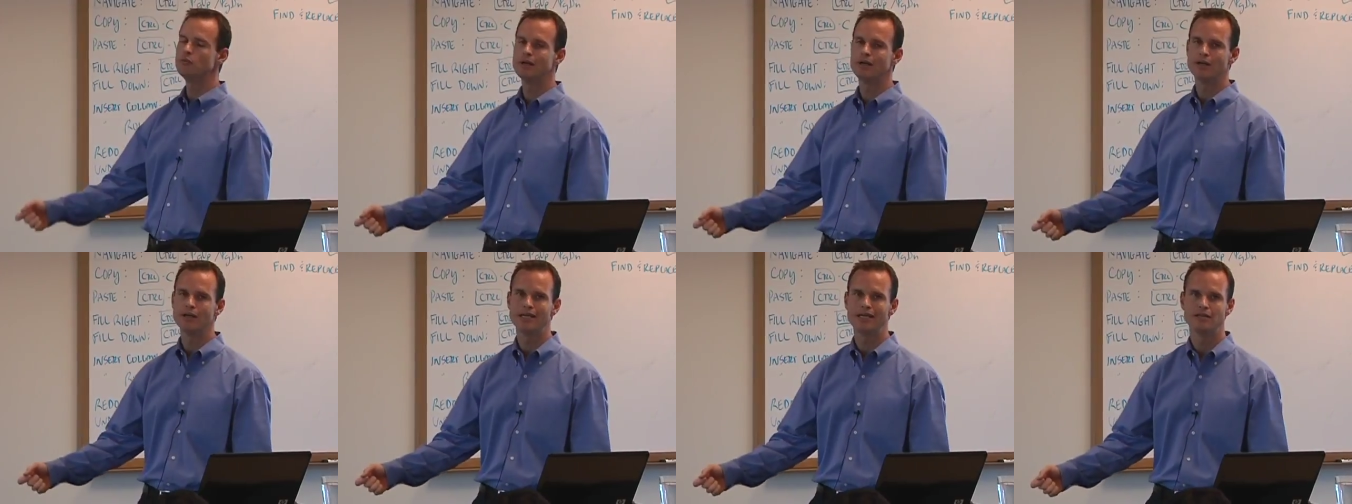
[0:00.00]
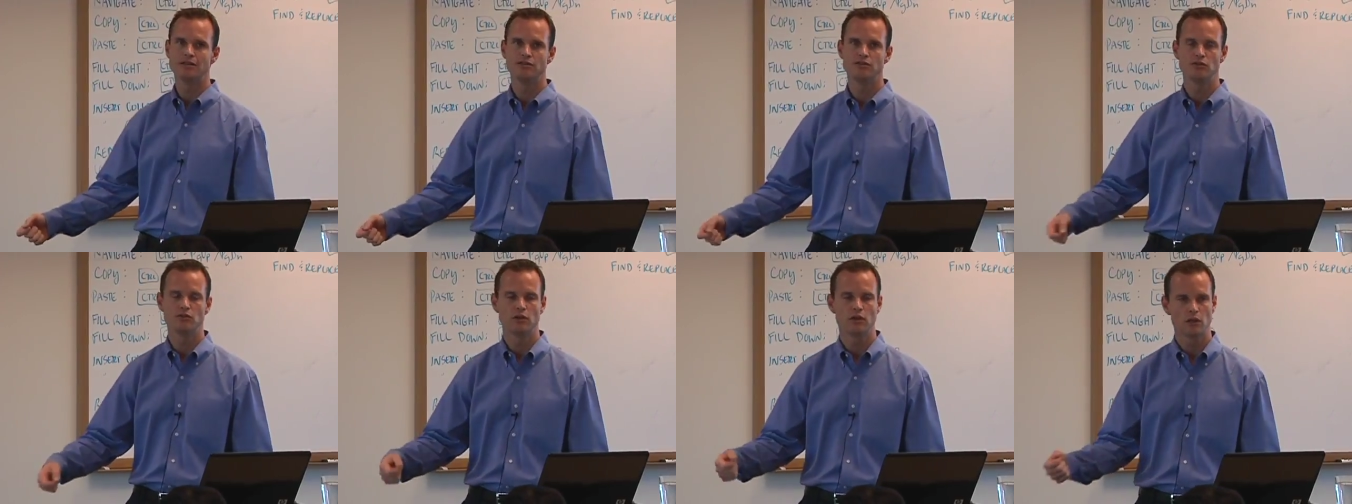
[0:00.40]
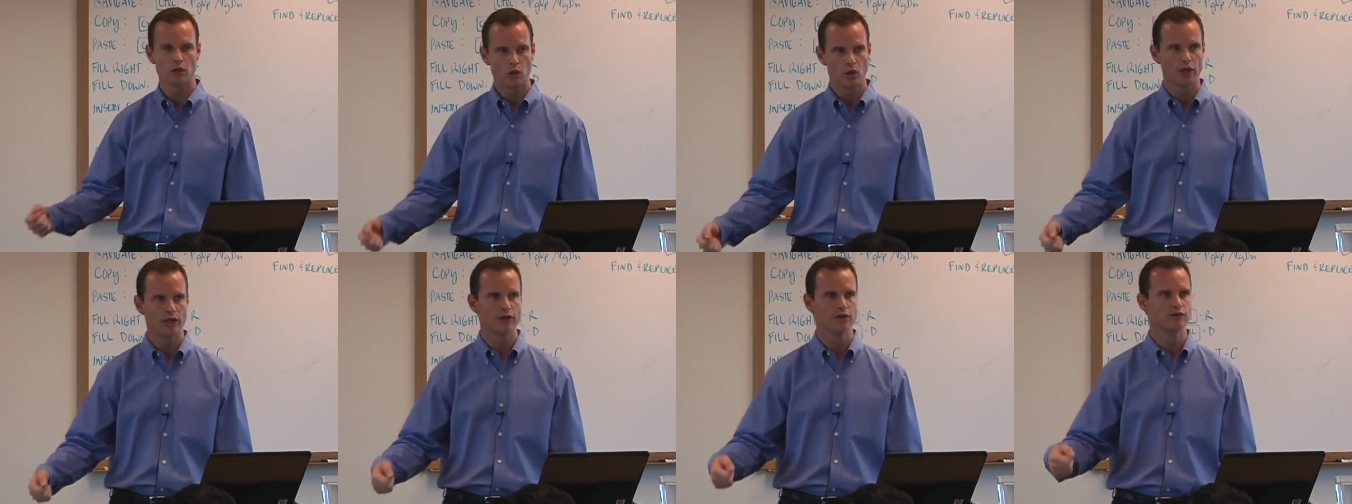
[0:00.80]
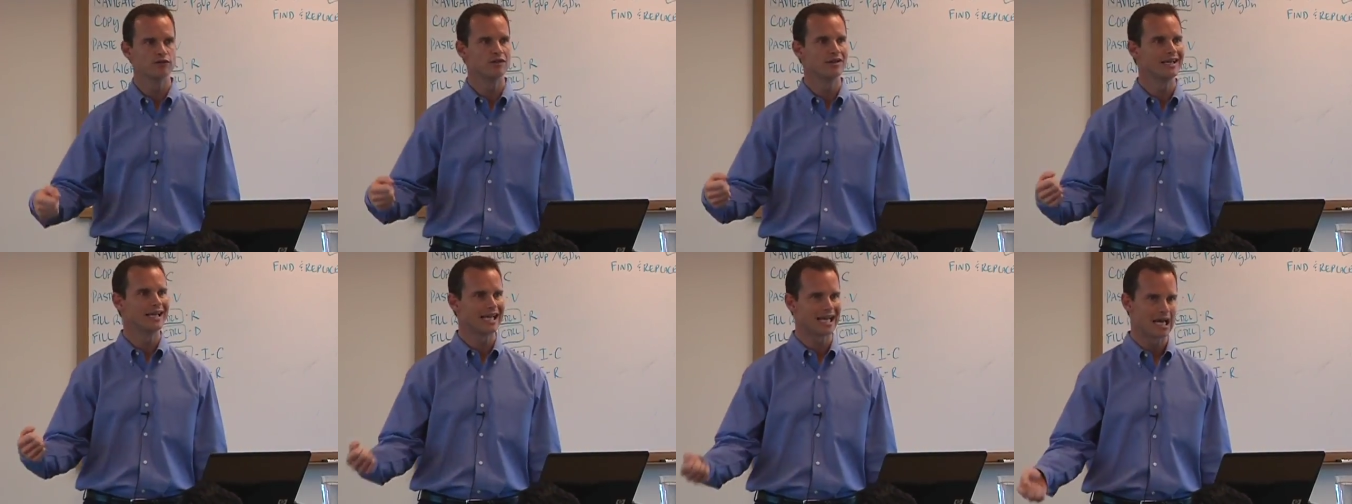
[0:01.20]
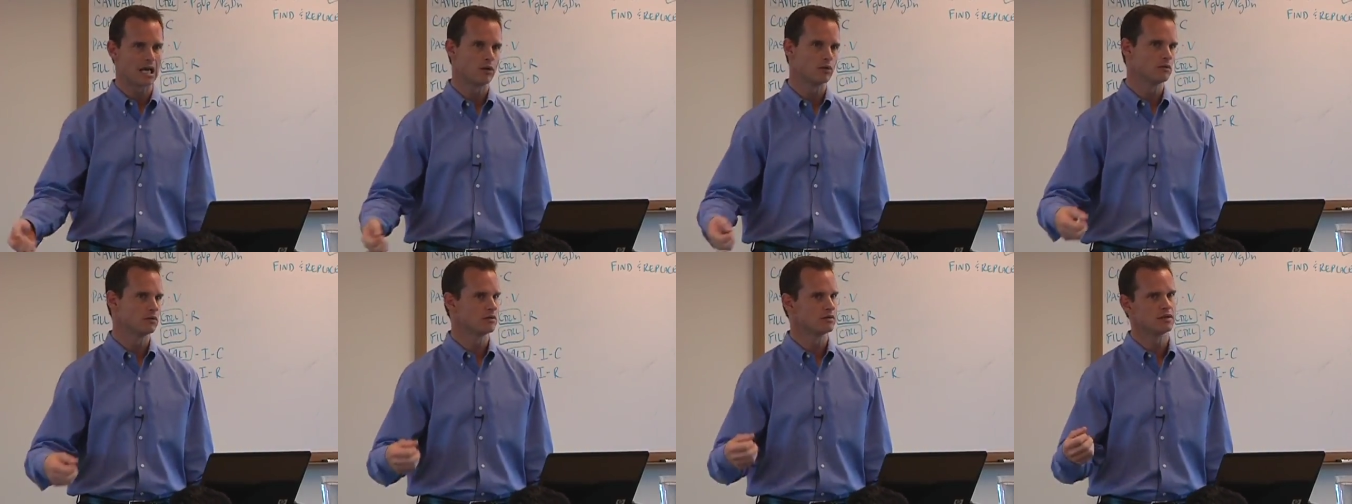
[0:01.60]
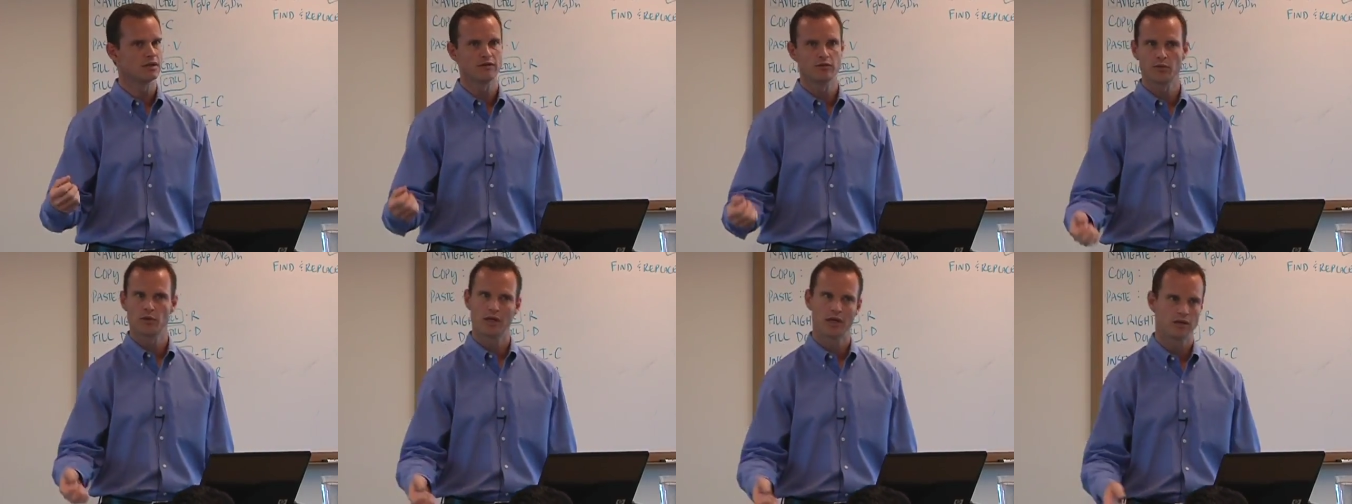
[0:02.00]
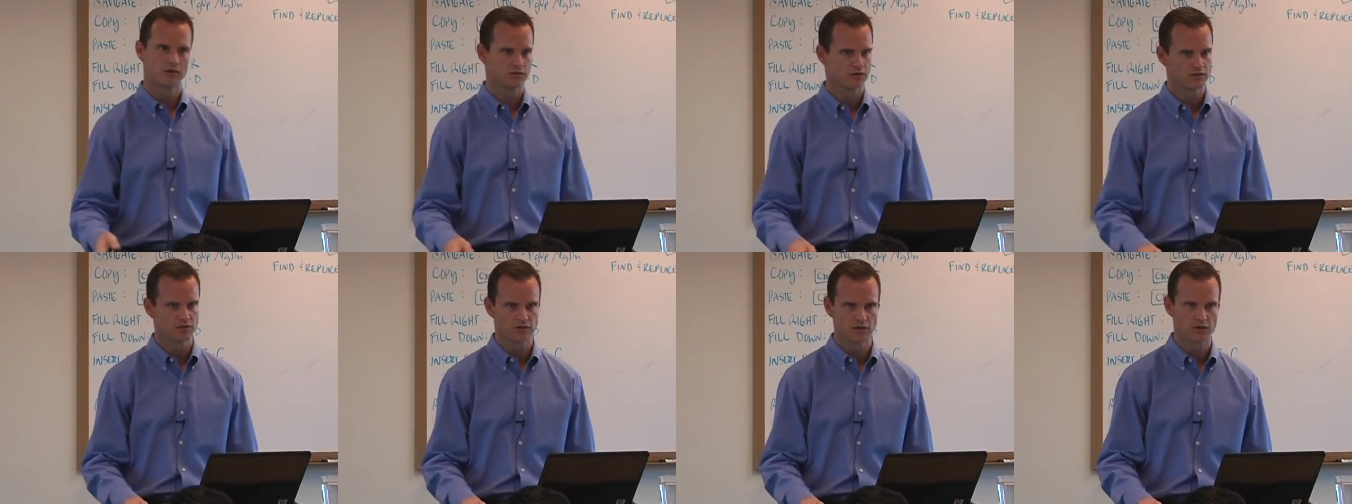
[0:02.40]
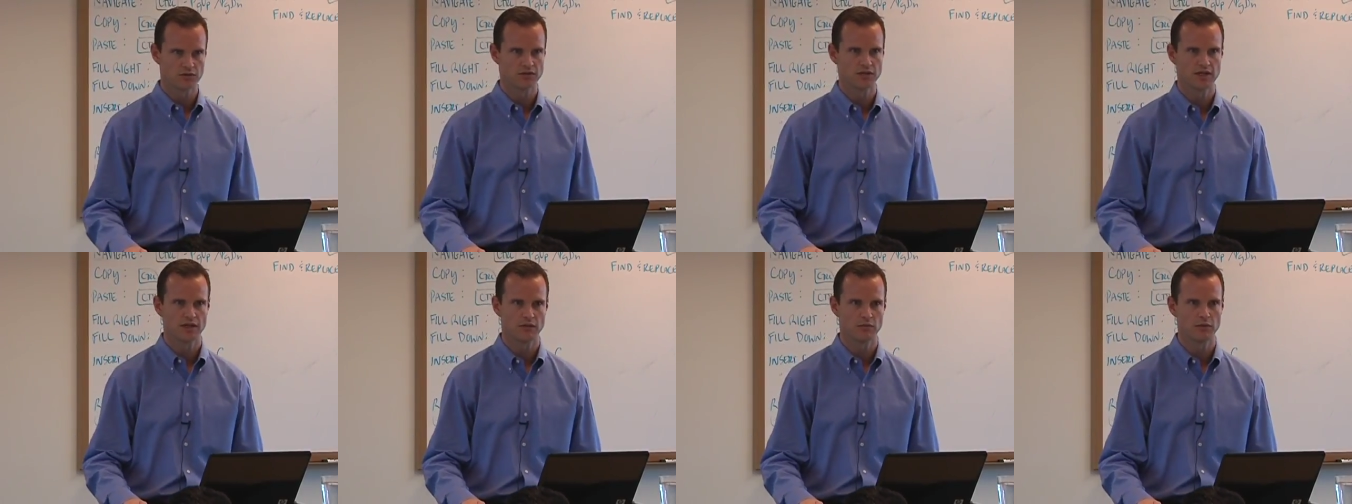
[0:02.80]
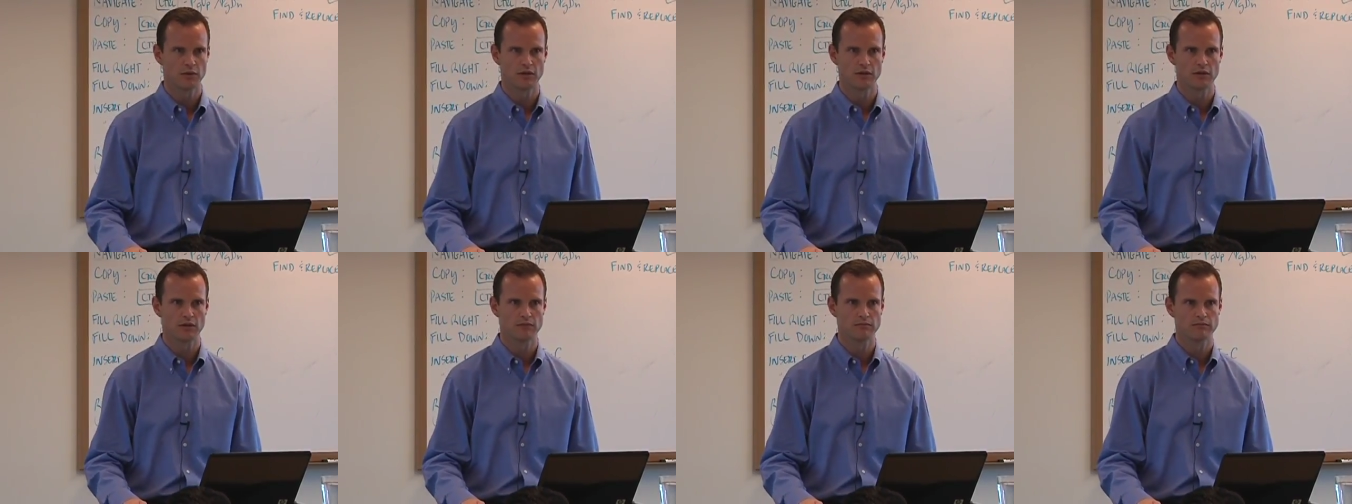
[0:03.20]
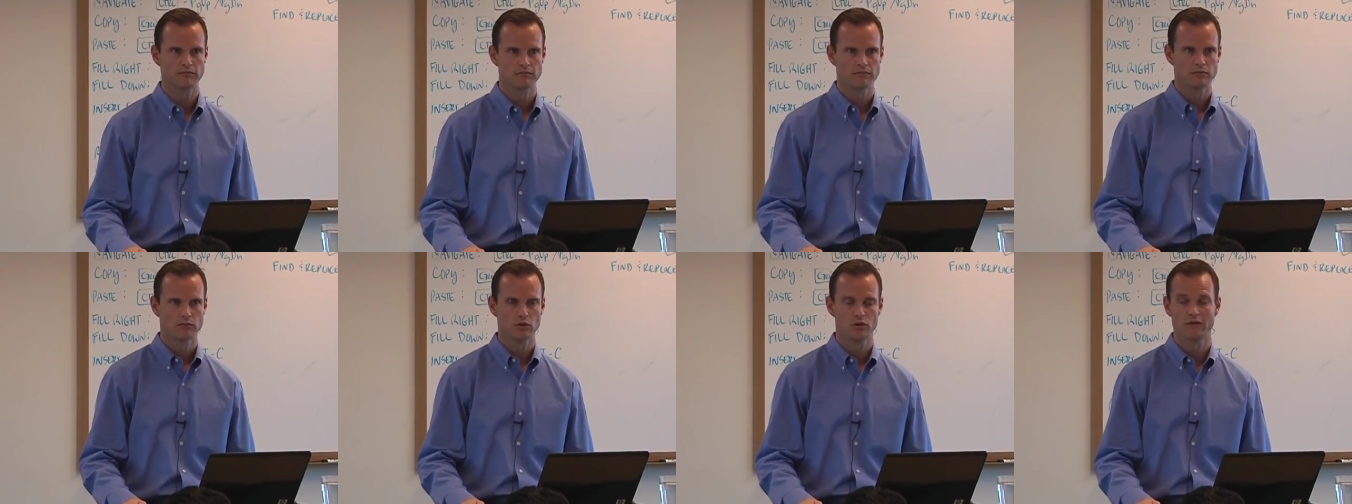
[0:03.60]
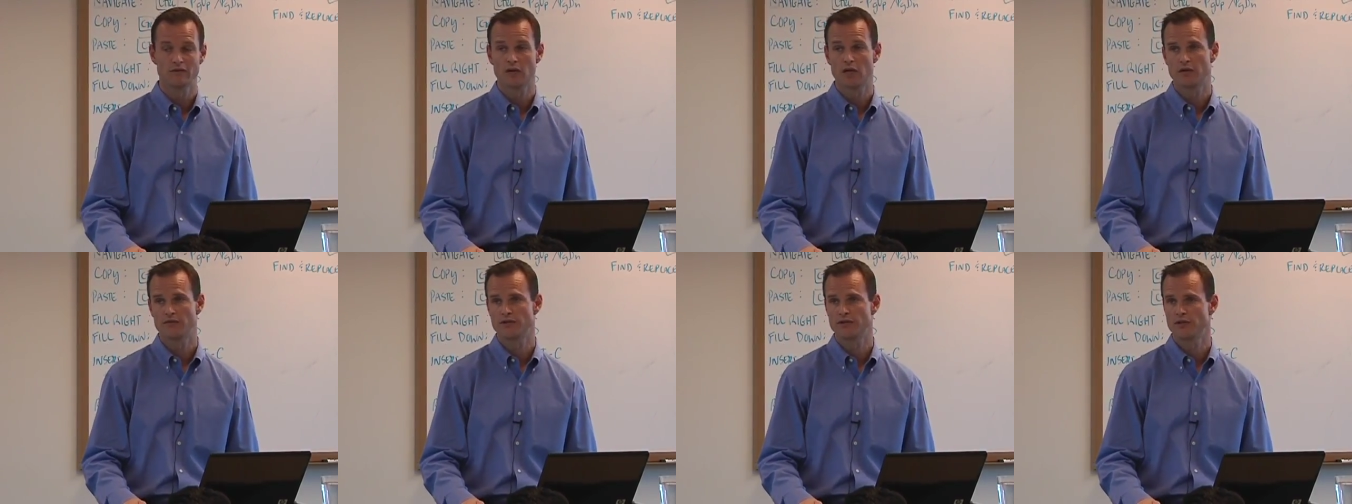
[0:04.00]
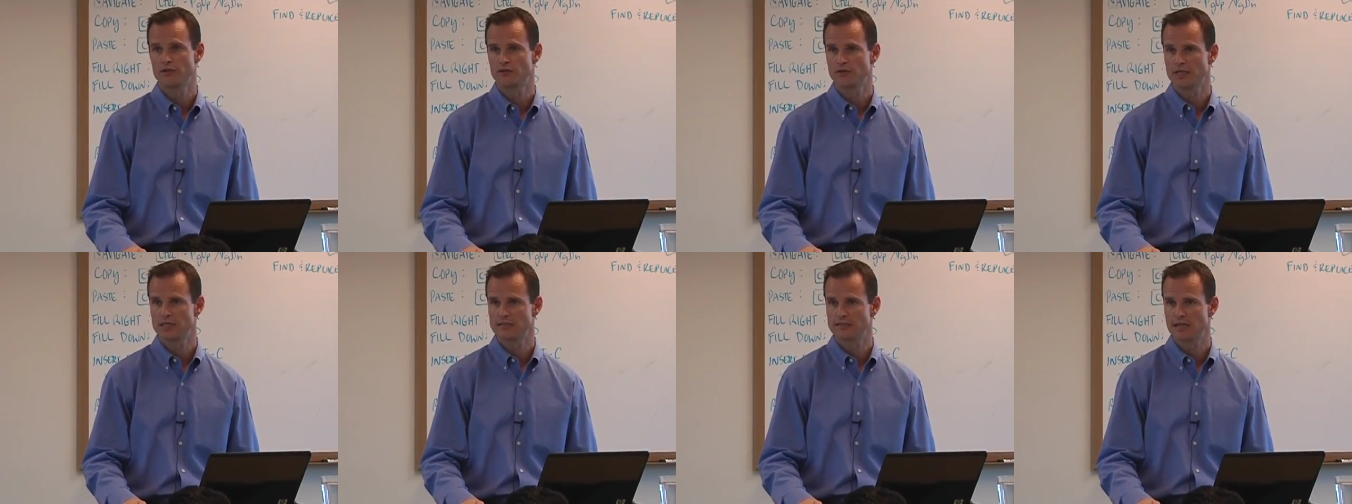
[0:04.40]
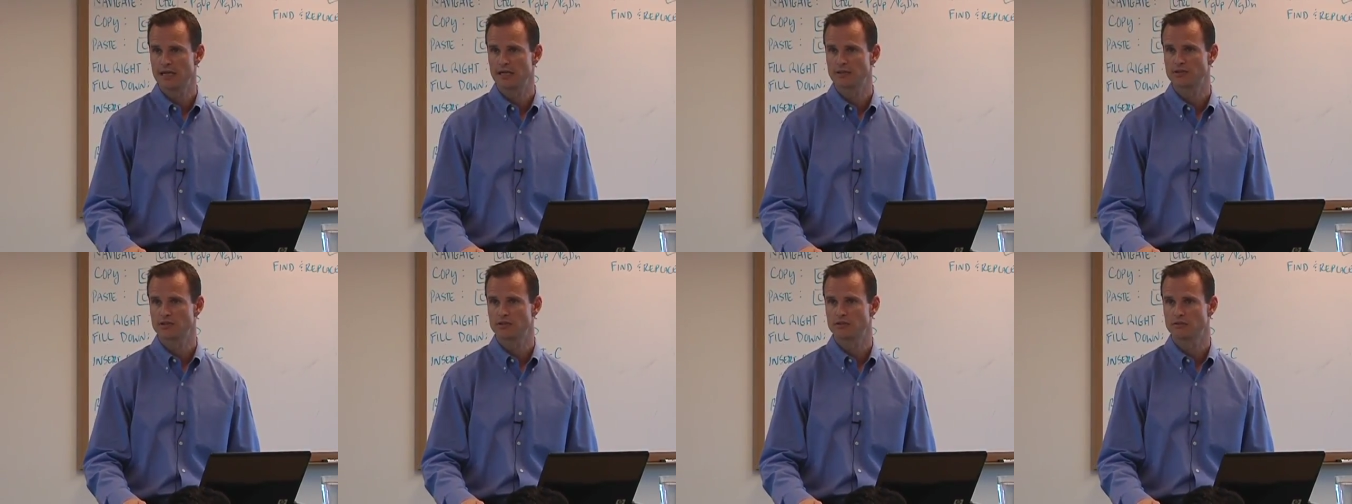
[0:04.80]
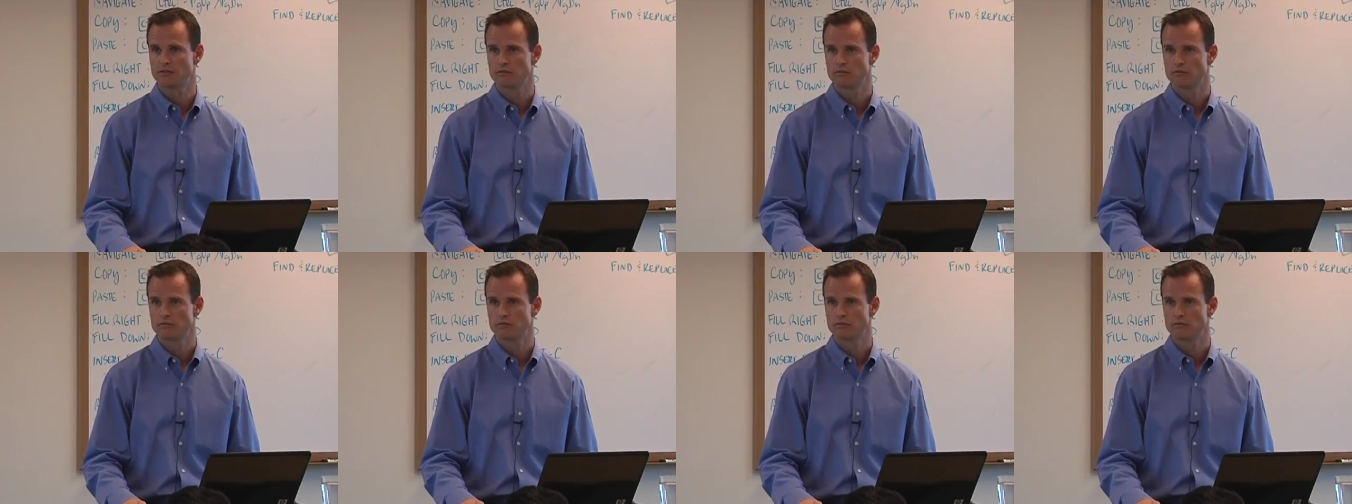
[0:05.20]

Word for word: million to the lawyers and the accountants and everyone else associated with the or involved in the transaction.